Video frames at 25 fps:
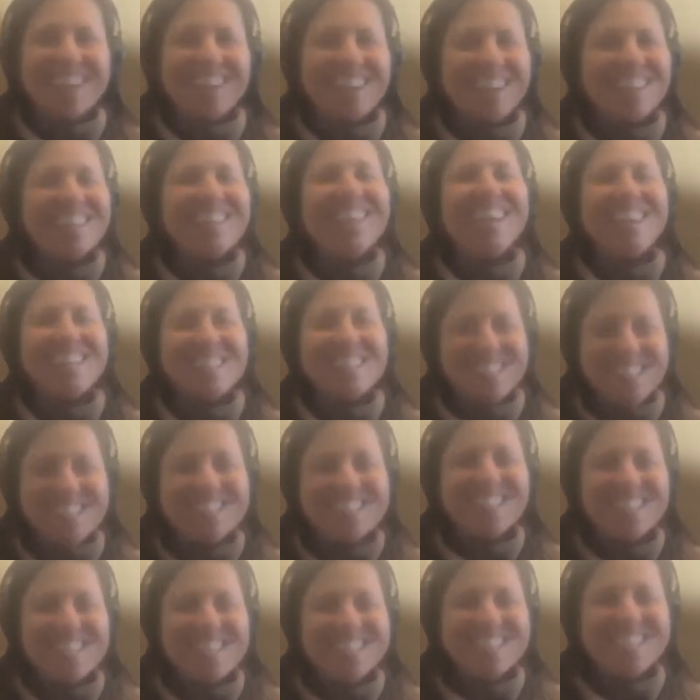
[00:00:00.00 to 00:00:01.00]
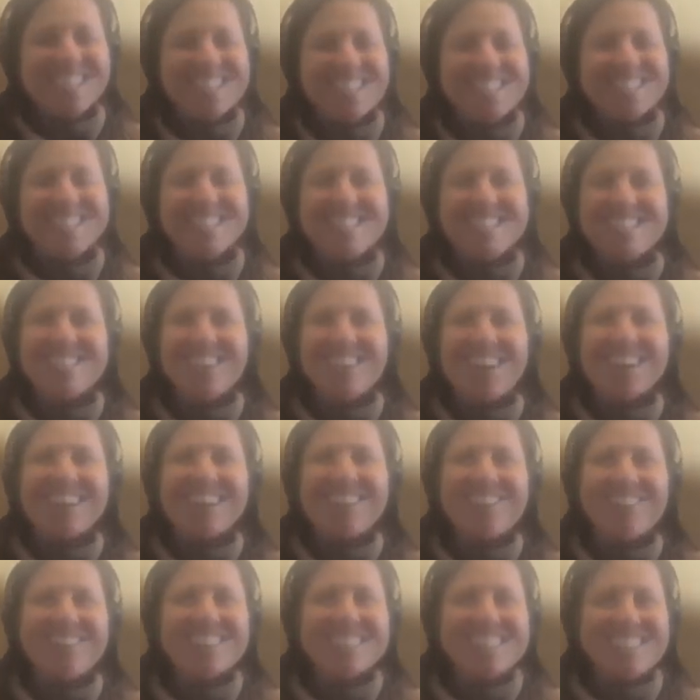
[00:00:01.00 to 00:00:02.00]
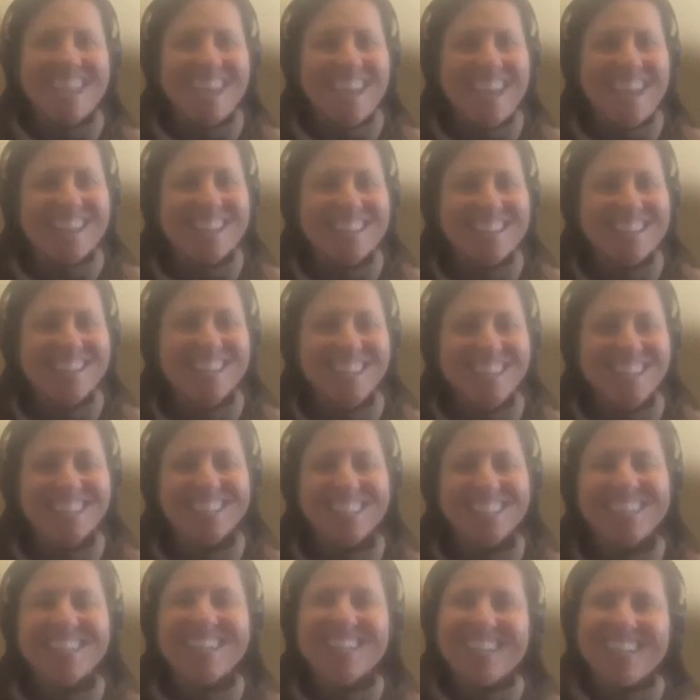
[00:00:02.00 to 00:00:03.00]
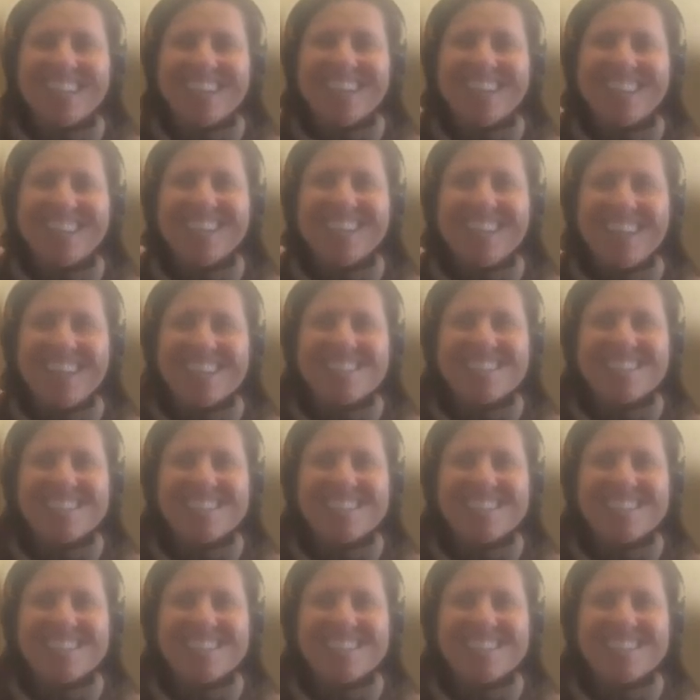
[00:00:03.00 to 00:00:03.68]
Yeah, it's because I just started with 10. And then